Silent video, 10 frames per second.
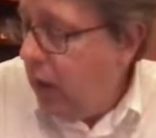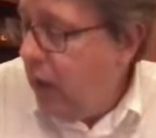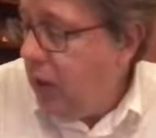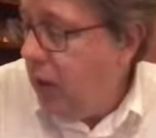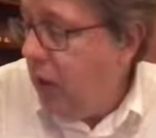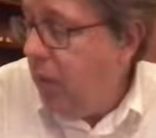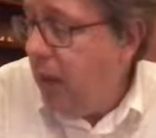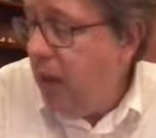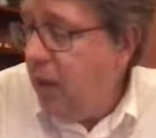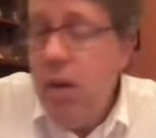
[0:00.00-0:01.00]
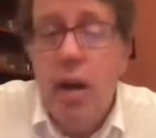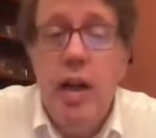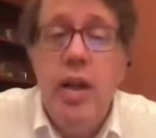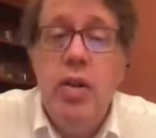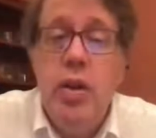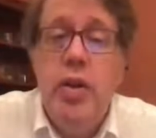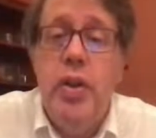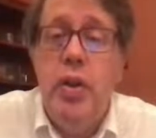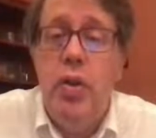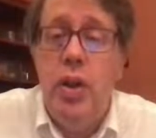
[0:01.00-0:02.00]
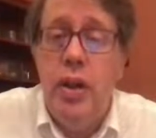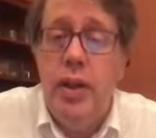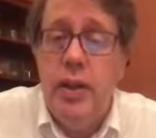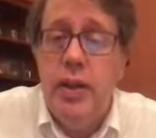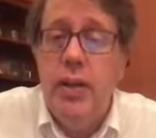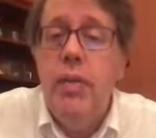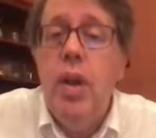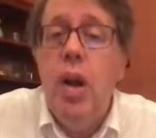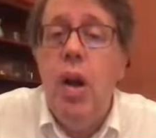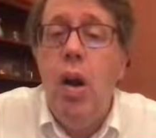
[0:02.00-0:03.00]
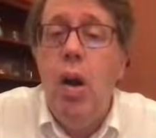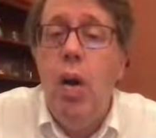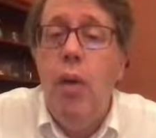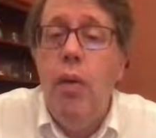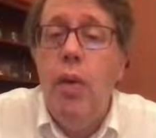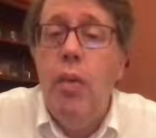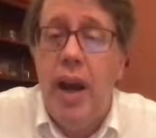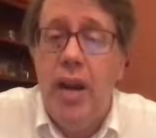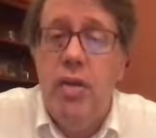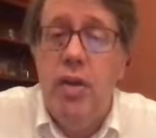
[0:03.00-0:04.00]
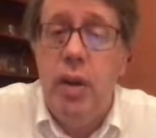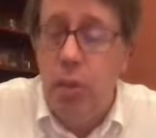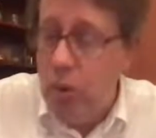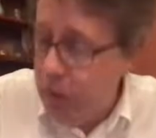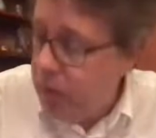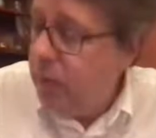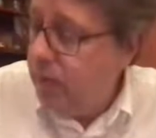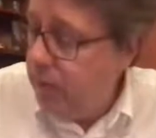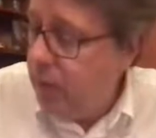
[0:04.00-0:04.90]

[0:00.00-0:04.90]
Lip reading: There are many additional solutions over the rational numbers.